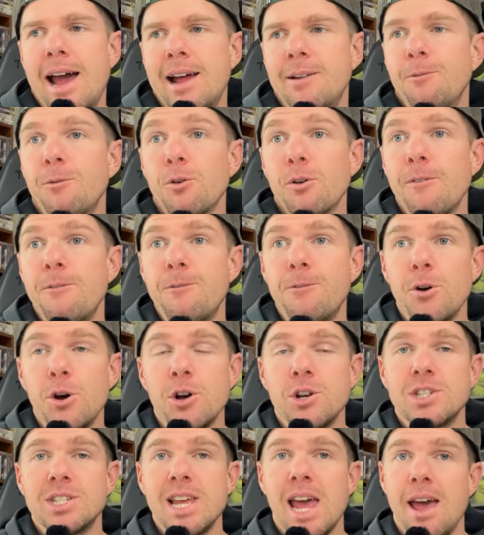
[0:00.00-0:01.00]
and for a
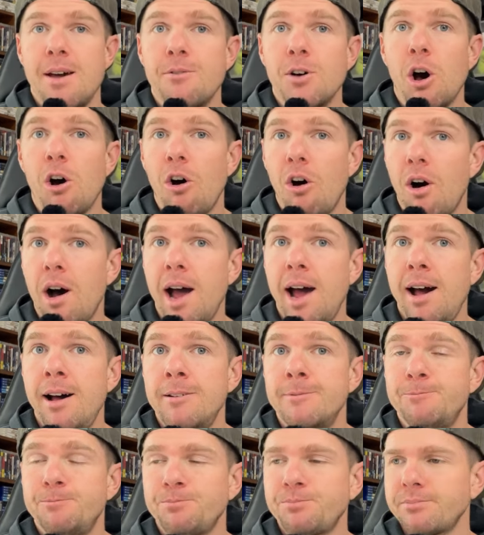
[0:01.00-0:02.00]
first ever
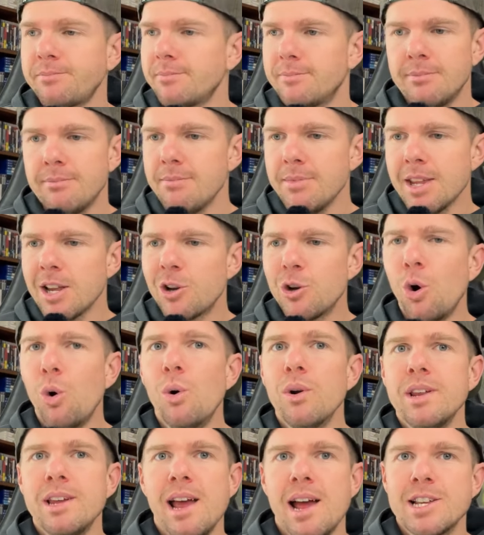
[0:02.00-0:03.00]
hire,
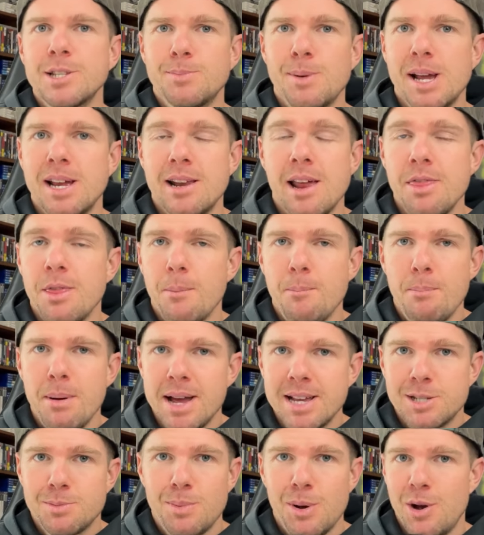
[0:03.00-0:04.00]
Courtney has been the
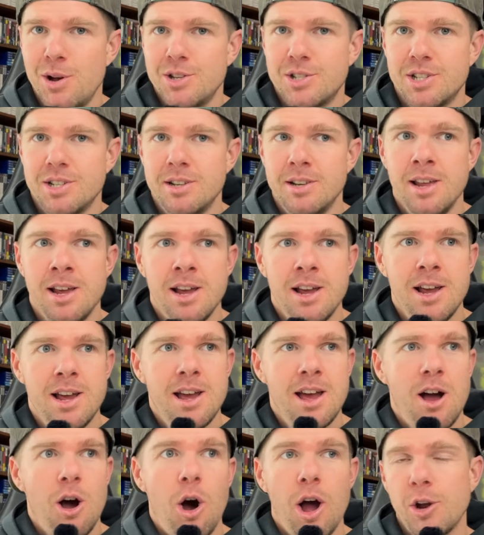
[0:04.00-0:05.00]
best person.
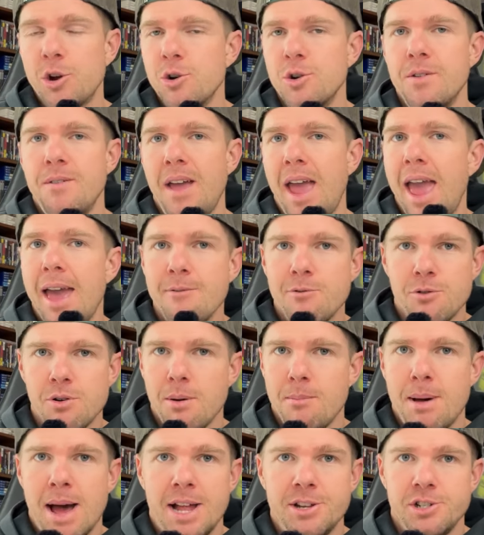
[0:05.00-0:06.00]
I could have
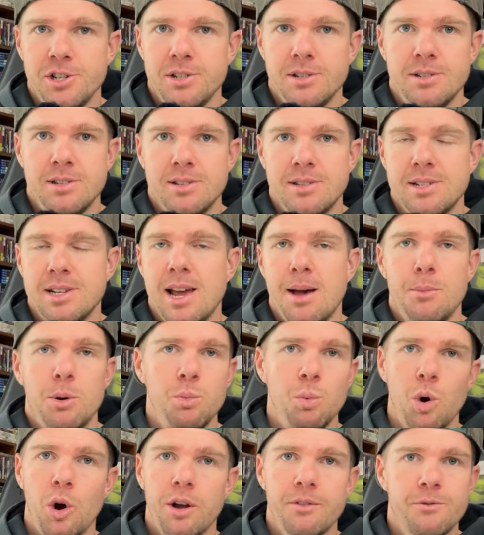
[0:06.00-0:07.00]
ever imagined to come
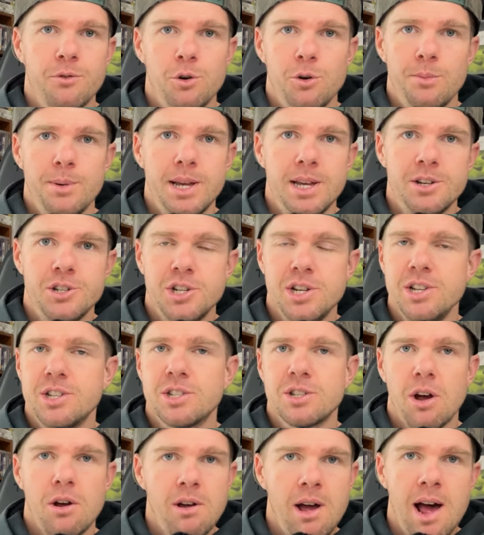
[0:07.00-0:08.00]
and work for me.
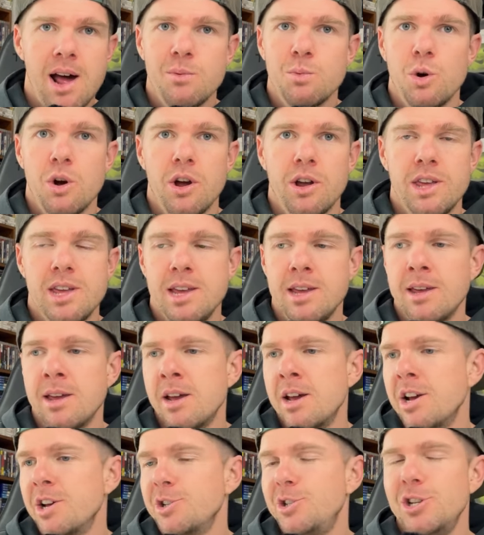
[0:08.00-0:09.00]
She's so hardworking.
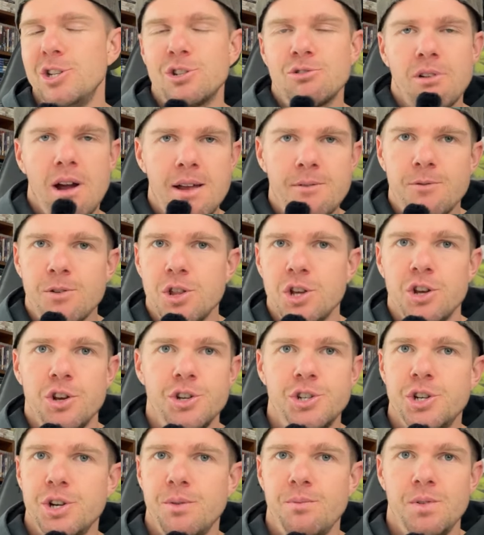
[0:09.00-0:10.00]
She's great for the
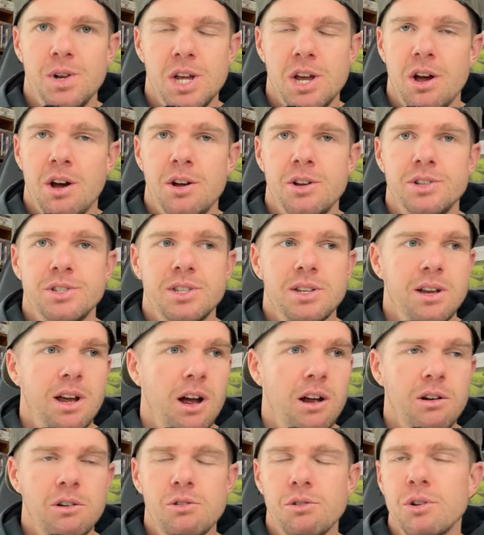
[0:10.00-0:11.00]
YouTube videos
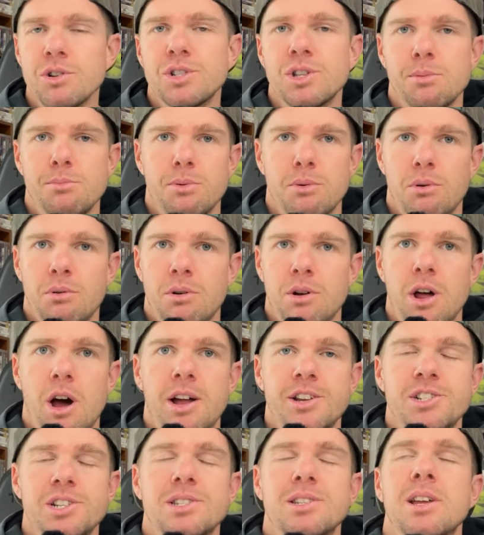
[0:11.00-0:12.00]
across the board.
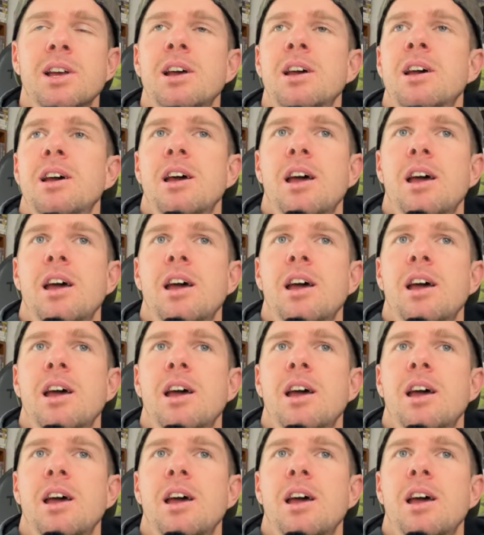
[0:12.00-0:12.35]
I just,